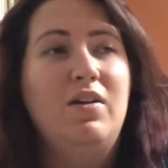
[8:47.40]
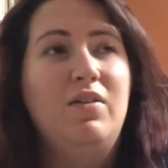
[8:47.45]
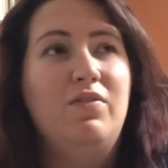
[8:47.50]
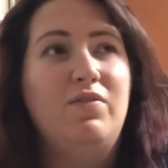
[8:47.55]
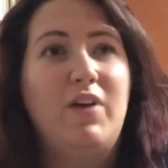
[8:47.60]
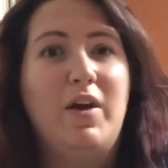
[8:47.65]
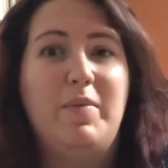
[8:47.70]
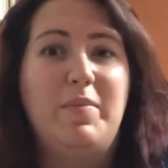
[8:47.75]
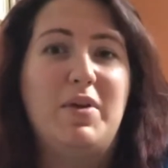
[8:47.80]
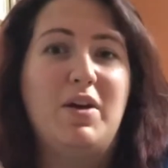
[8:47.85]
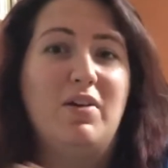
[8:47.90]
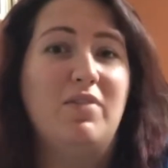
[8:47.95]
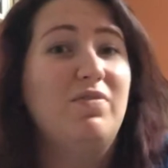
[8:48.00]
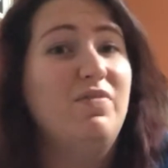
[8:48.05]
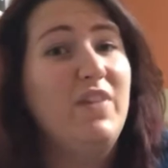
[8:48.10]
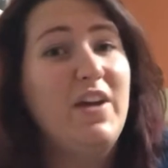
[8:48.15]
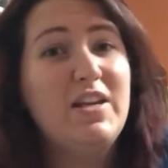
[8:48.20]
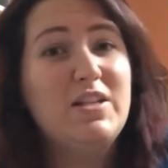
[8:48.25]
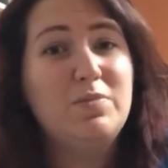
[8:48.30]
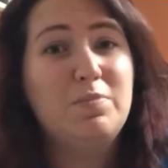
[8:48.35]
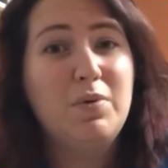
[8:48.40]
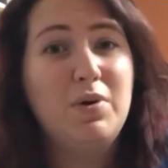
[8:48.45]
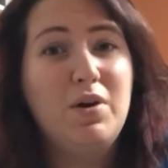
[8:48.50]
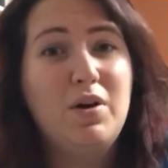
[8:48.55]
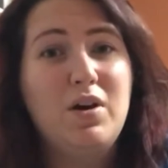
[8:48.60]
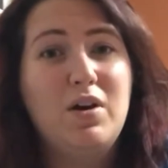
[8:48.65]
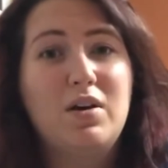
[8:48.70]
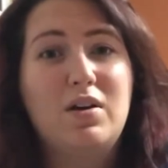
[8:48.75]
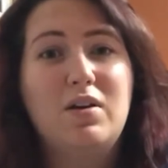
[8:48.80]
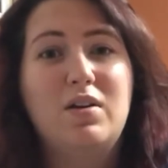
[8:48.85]
Find me on
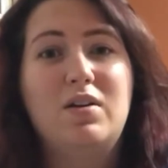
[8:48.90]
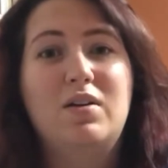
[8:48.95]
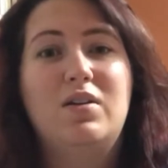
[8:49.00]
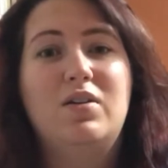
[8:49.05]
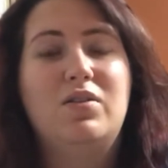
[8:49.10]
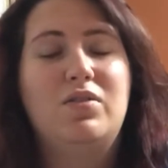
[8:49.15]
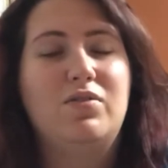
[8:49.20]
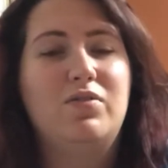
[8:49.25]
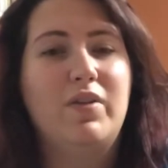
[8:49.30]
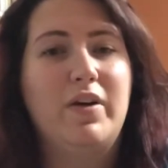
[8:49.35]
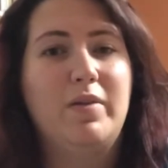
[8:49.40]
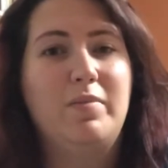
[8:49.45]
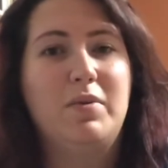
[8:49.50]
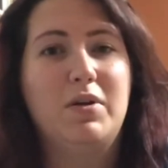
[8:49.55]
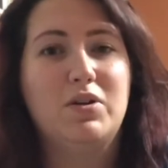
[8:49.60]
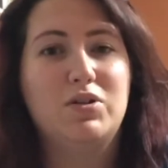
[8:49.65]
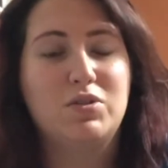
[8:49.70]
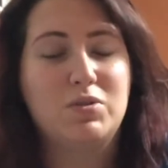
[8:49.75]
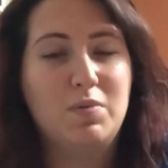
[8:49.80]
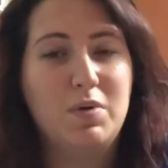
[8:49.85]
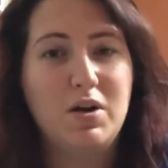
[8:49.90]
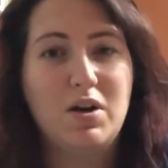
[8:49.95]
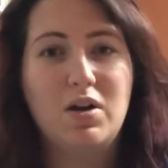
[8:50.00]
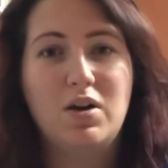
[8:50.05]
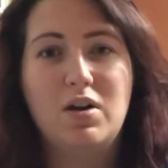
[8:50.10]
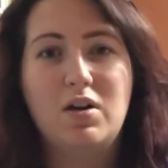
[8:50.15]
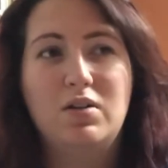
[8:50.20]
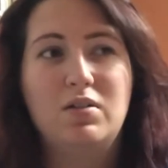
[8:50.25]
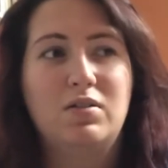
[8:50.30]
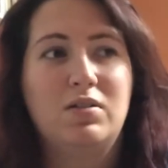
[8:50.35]
Facebook, find me on
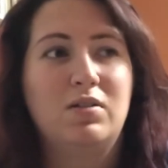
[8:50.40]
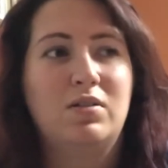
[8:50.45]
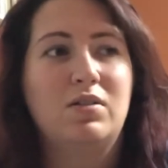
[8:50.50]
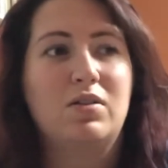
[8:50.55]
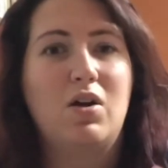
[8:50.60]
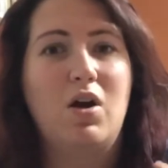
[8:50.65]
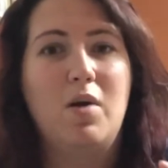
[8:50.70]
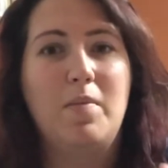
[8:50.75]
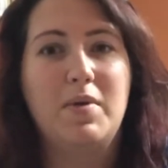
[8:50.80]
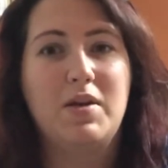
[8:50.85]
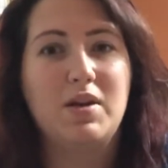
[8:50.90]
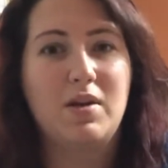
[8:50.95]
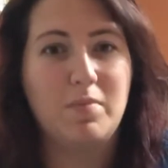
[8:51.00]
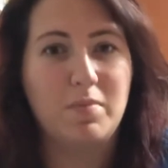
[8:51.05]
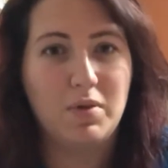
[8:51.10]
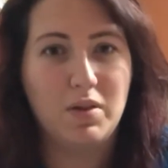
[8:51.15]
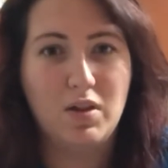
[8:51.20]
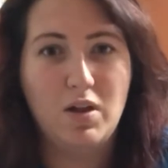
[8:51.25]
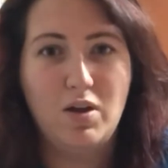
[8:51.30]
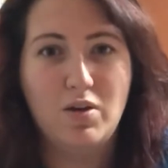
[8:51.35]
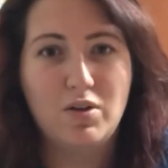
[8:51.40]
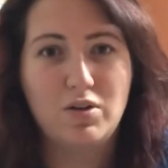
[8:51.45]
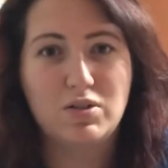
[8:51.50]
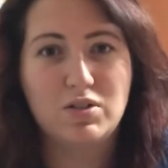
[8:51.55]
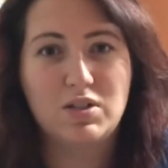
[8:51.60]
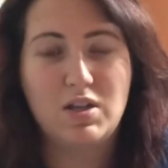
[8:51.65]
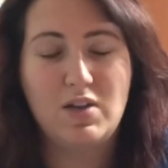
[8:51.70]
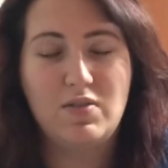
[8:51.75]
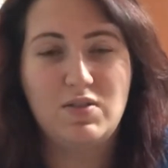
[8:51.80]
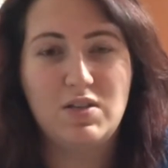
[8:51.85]
Twitter, comment down below your
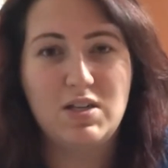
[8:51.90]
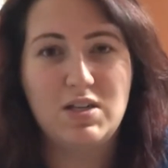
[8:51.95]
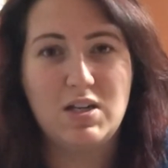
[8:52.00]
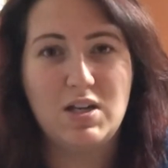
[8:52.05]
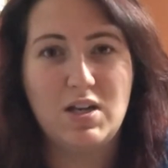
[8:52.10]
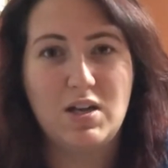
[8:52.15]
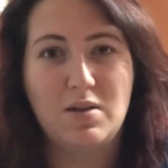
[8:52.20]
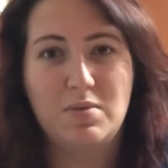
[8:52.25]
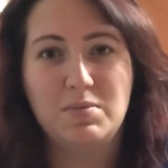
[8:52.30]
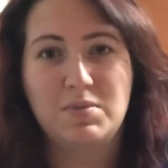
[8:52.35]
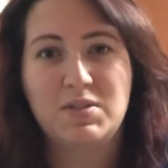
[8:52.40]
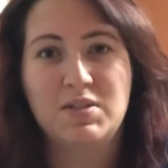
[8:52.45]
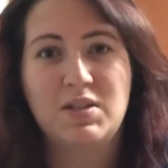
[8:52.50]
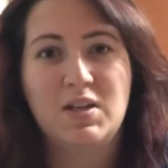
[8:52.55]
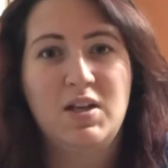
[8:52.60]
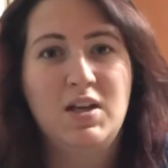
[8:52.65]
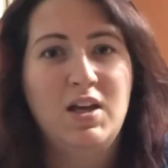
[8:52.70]
safety tips.